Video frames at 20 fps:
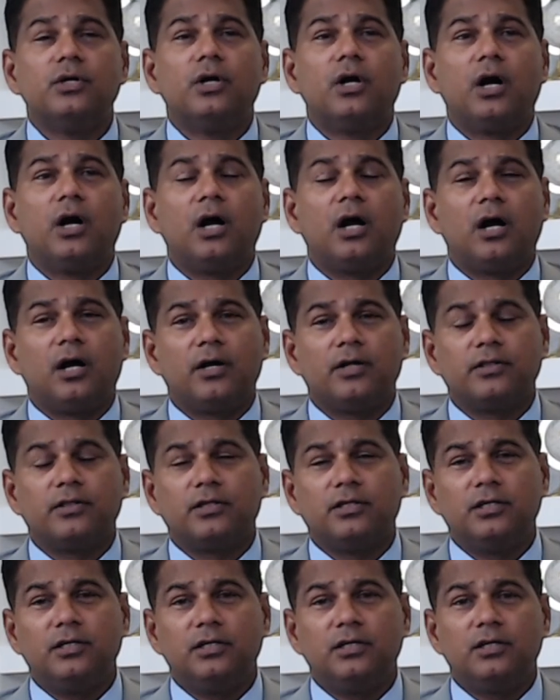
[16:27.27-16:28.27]

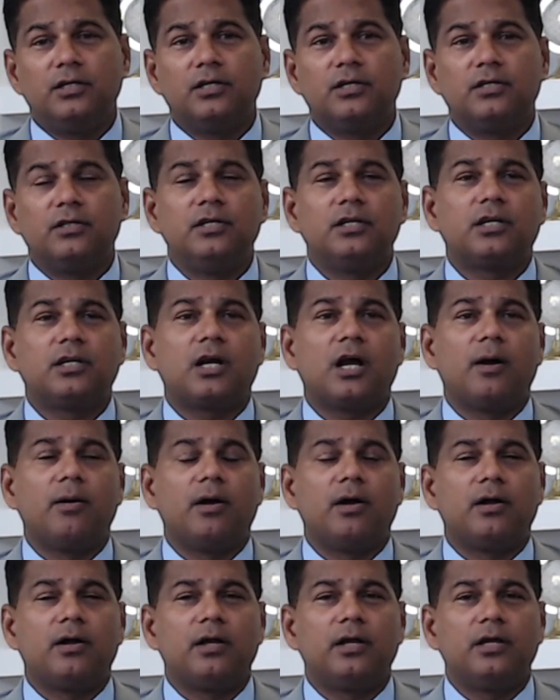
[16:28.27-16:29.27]

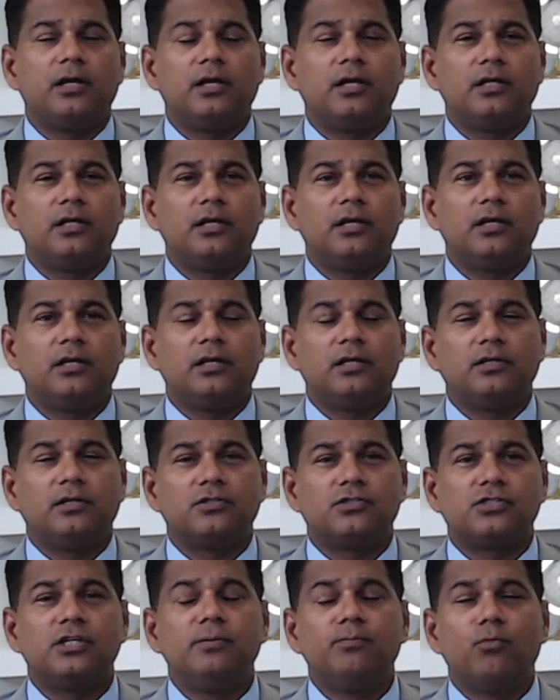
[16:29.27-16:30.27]
in
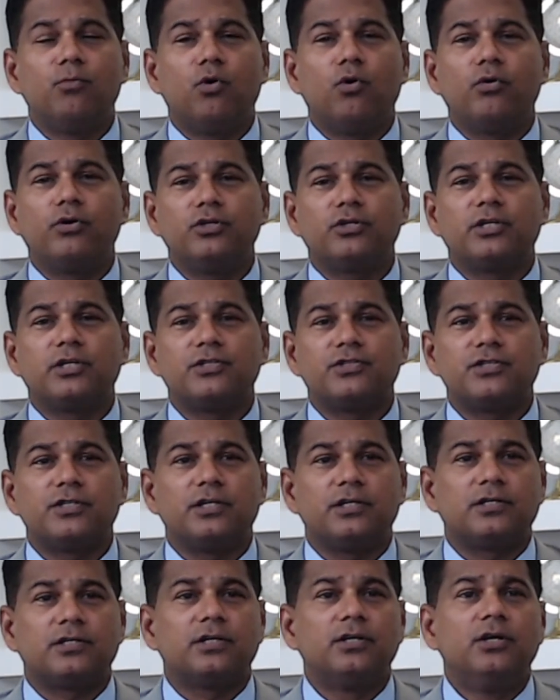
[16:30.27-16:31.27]
see more, you can
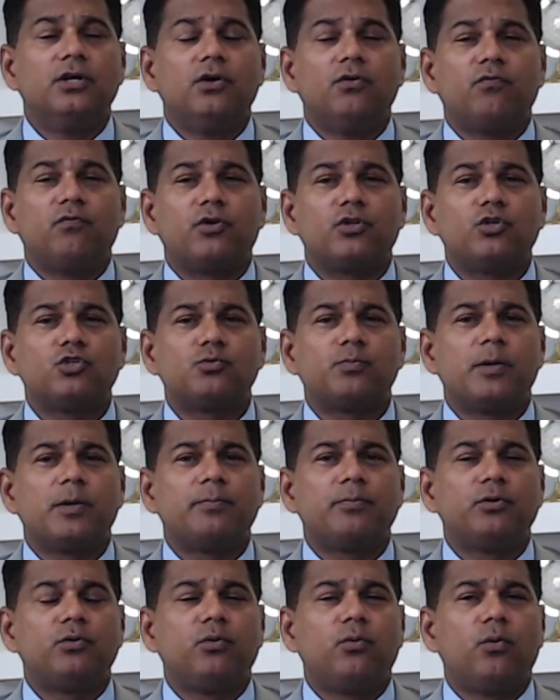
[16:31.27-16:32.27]
see it. For those
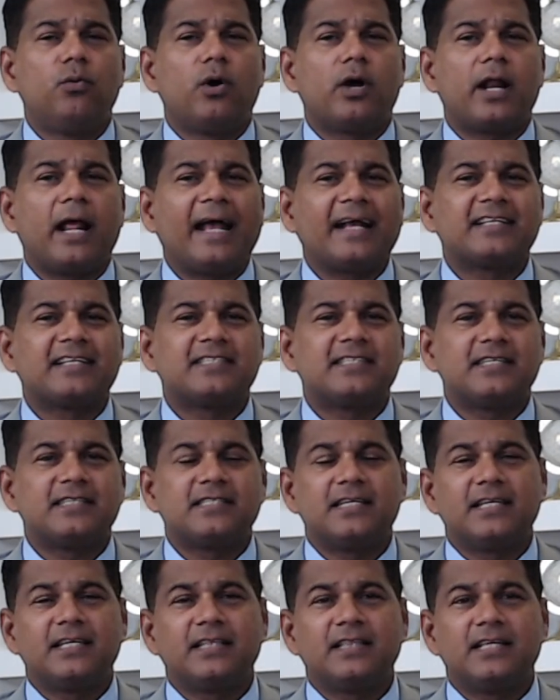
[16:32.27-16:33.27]
people who are
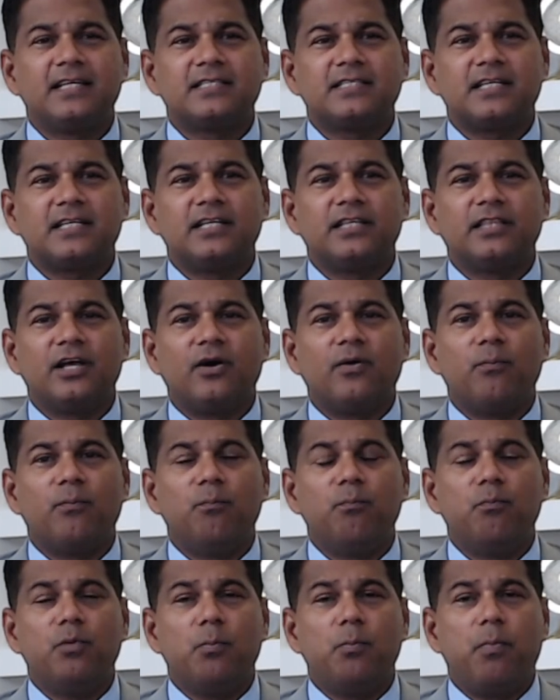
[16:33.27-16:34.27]
accessing this in the
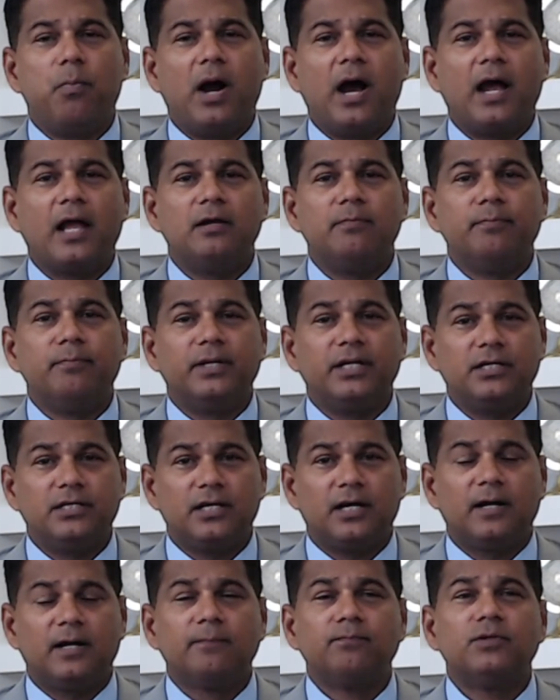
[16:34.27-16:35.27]
mobile
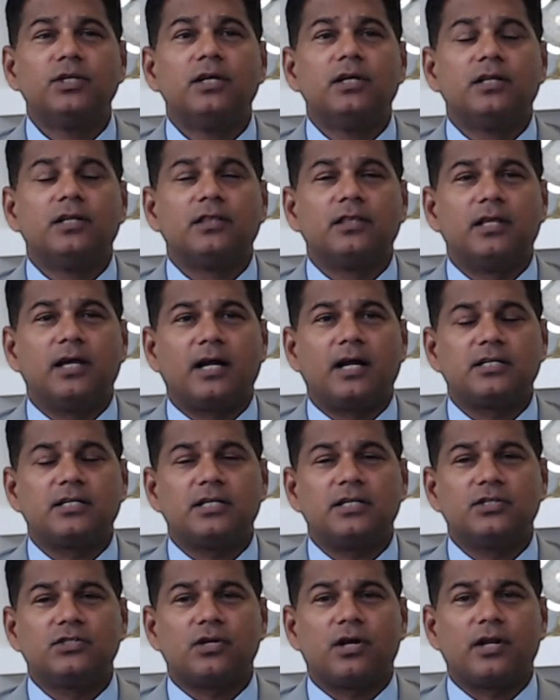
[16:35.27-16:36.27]
media, that
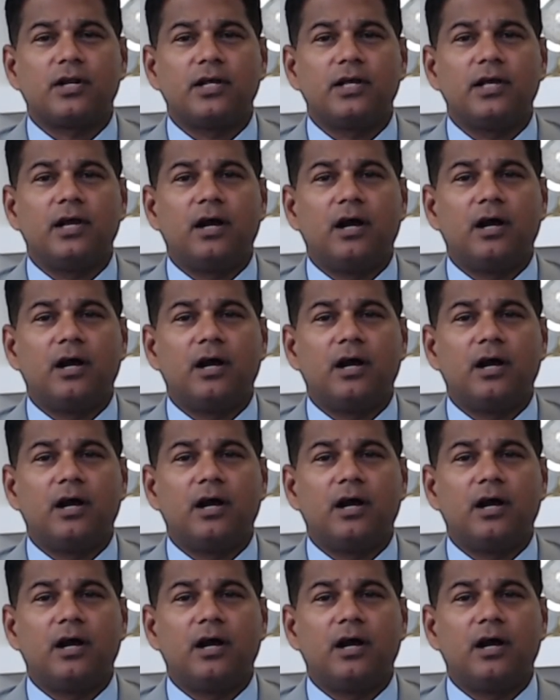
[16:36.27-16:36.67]
is on a